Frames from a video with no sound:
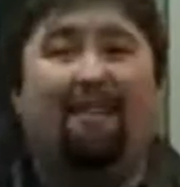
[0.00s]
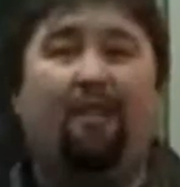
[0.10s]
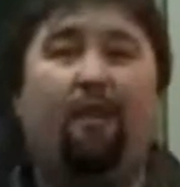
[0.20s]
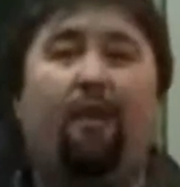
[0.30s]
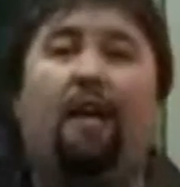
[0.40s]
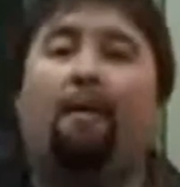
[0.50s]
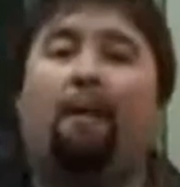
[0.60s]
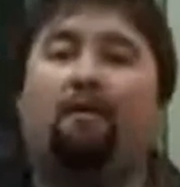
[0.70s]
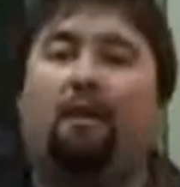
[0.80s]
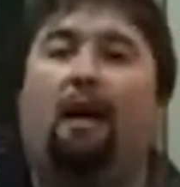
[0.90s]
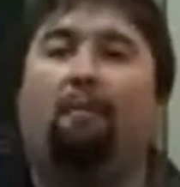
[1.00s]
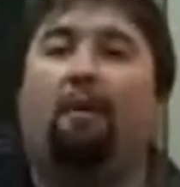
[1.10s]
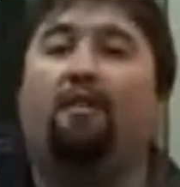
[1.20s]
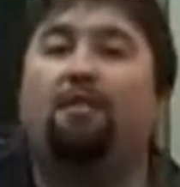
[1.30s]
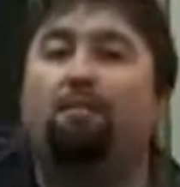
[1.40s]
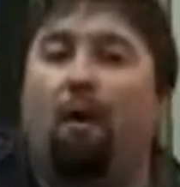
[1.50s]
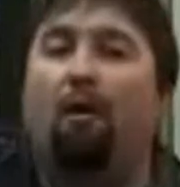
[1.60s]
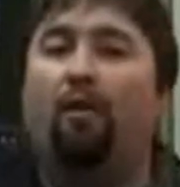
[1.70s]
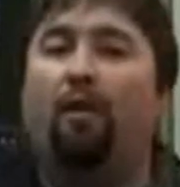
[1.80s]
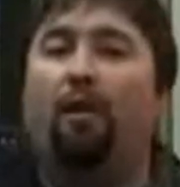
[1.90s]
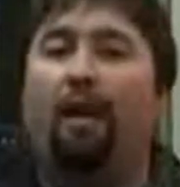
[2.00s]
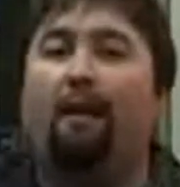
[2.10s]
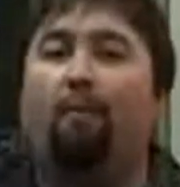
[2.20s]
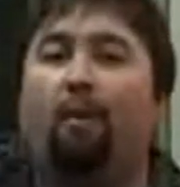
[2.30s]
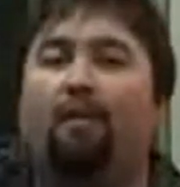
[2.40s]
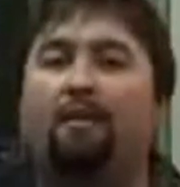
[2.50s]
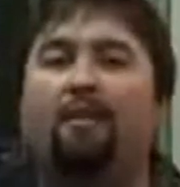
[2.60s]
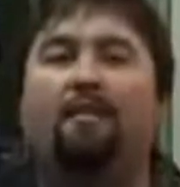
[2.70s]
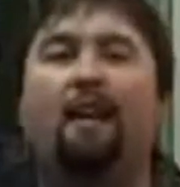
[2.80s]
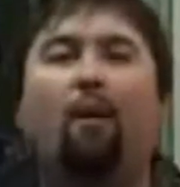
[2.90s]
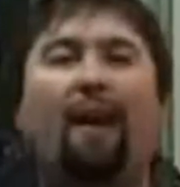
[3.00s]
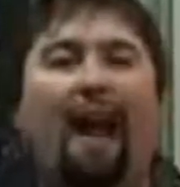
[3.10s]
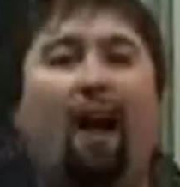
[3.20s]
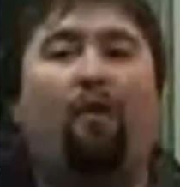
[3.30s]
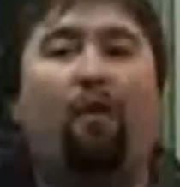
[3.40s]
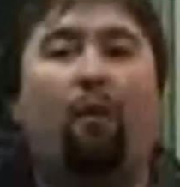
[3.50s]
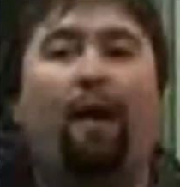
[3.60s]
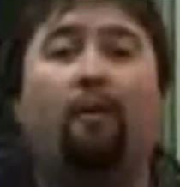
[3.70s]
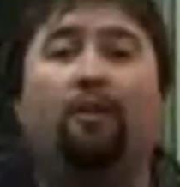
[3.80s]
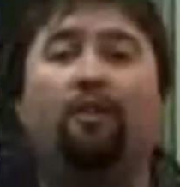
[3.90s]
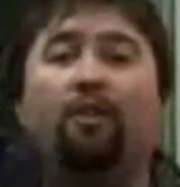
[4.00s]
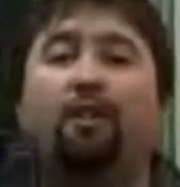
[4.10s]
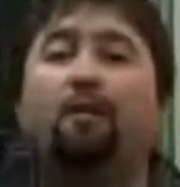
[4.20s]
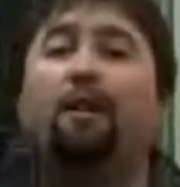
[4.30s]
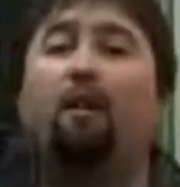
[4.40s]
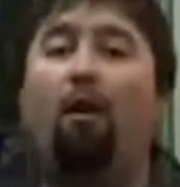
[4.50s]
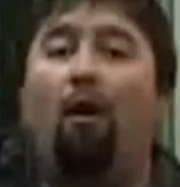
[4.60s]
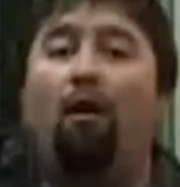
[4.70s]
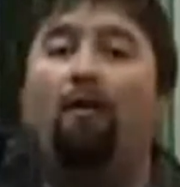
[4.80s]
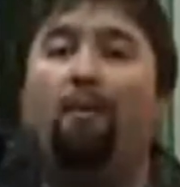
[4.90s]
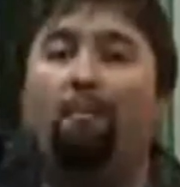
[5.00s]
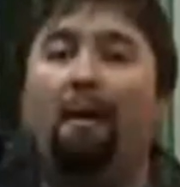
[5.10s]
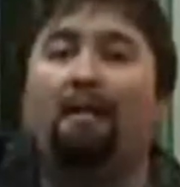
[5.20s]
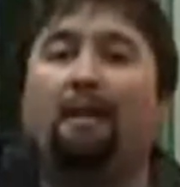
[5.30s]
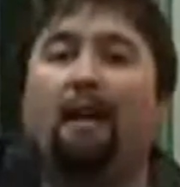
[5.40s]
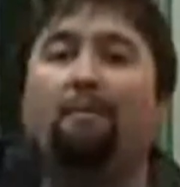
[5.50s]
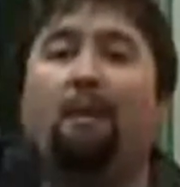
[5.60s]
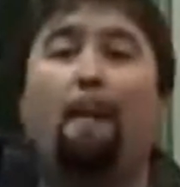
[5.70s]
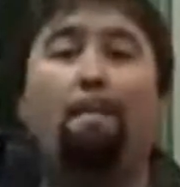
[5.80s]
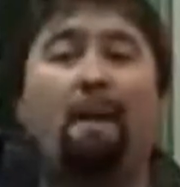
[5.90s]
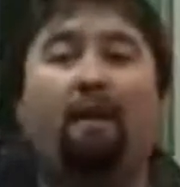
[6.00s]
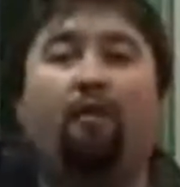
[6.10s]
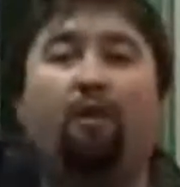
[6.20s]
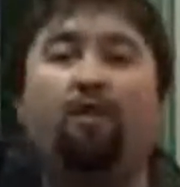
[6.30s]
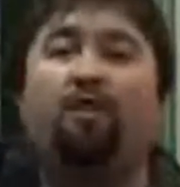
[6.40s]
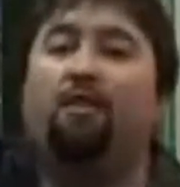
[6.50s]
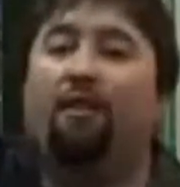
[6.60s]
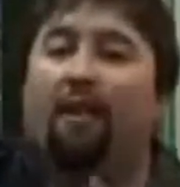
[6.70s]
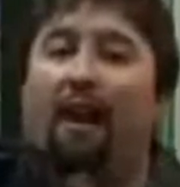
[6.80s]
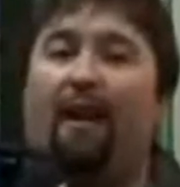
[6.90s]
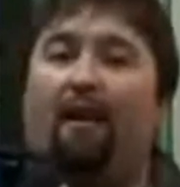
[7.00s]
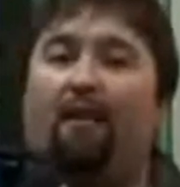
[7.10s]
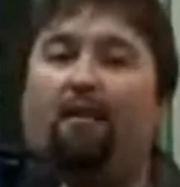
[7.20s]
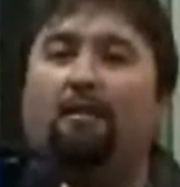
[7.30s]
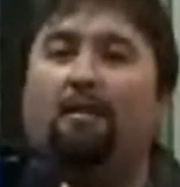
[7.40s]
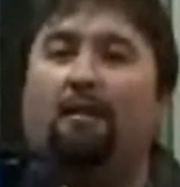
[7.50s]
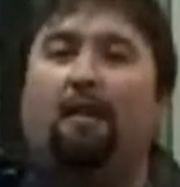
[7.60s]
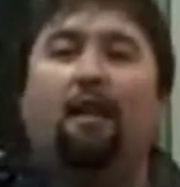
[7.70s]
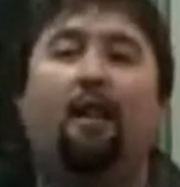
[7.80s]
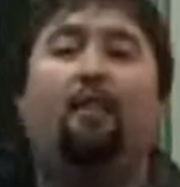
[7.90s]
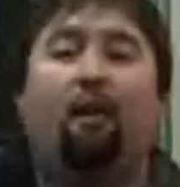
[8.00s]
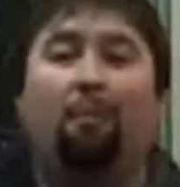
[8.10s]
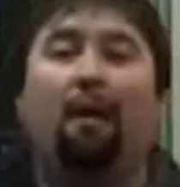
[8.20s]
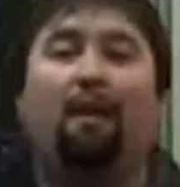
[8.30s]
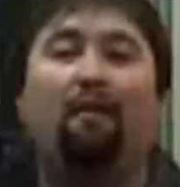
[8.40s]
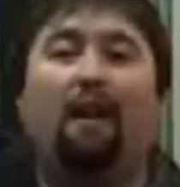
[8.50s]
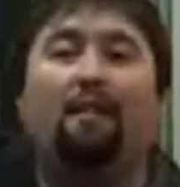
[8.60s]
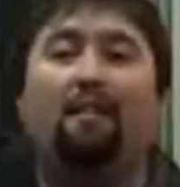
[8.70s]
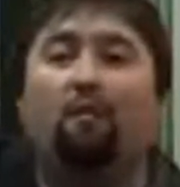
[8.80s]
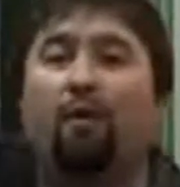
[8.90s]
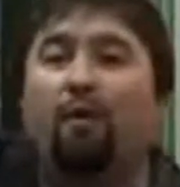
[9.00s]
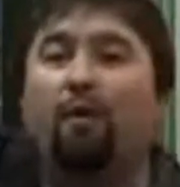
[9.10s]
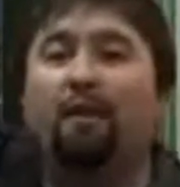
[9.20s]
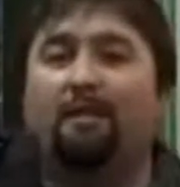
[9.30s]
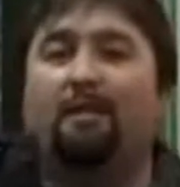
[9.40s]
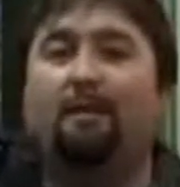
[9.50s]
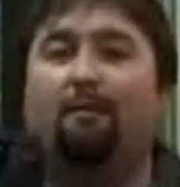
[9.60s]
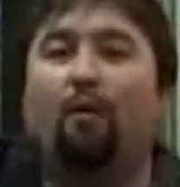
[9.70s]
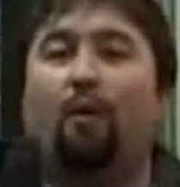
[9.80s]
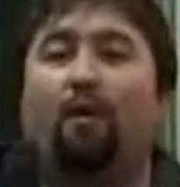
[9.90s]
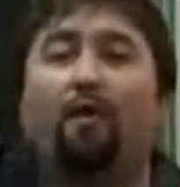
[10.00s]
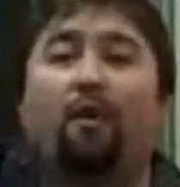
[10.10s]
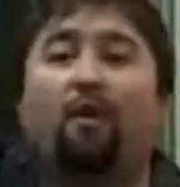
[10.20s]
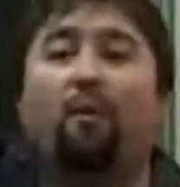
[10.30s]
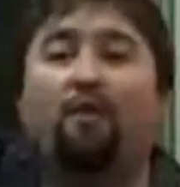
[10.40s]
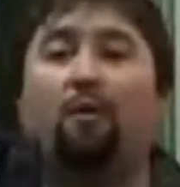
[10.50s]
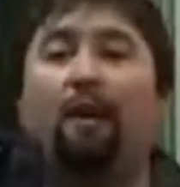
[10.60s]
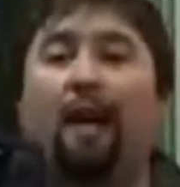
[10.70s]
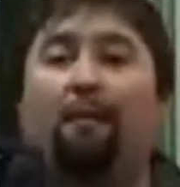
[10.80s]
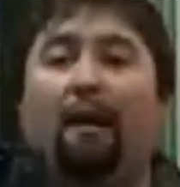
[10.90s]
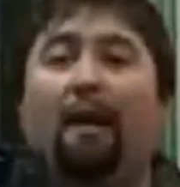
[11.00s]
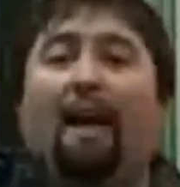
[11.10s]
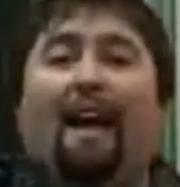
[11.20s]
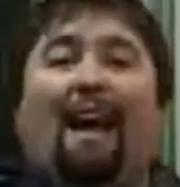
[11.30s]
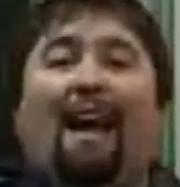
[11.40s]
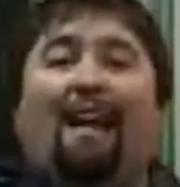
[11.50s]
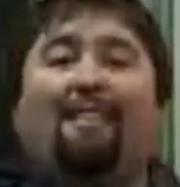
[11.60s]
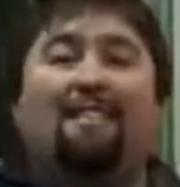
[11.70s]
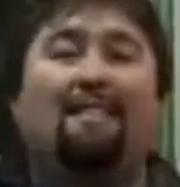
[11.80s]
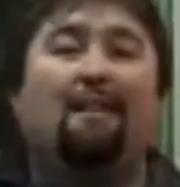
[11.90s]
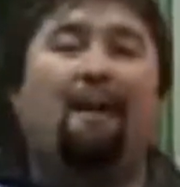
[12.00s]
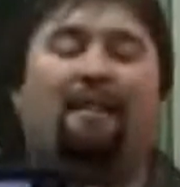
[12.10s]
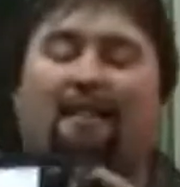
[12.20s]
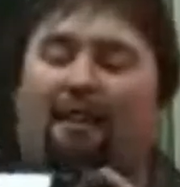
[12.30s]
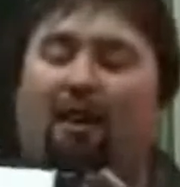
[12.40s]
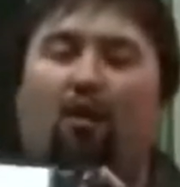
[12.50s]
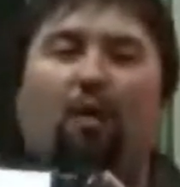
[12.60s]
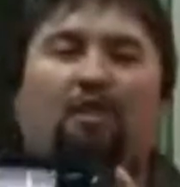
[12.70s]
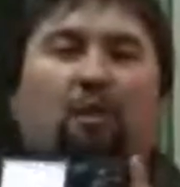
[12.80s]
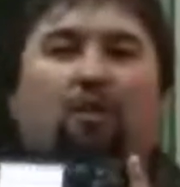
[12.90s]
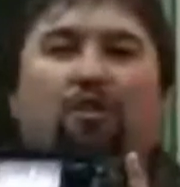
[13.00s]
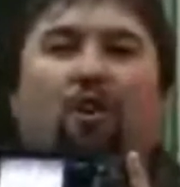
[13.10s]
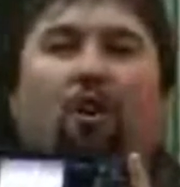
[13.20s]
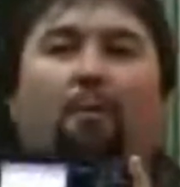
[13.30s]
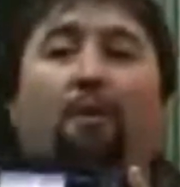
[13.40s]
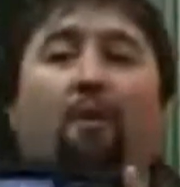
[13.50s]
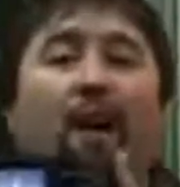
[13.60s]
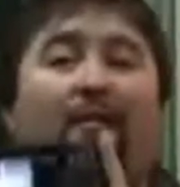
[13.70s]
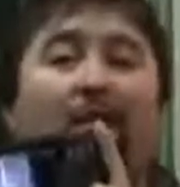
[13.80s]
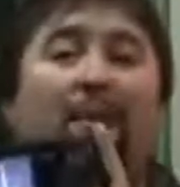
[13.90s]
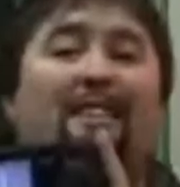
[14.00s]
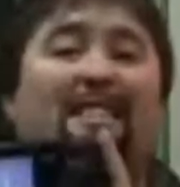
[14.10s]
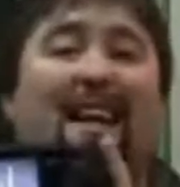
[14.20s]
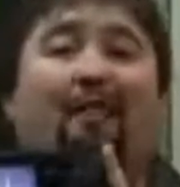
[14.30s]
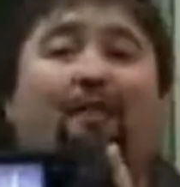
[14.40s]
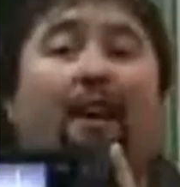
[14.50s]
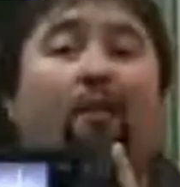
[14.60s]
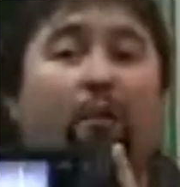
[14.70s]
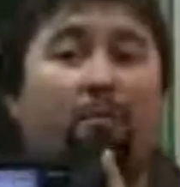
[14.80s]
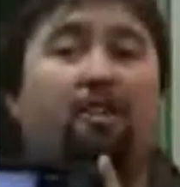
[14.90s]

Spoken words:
Even though the Game Gear's library is smaller than the Game Boy's, Sega went out of their way to ensure nearly all of the best games got mini versions on their handheld. There are plenty of classics worth owning the system for if you're into retro gaming, and the system has a retro charm you don't have to be a Sega fan to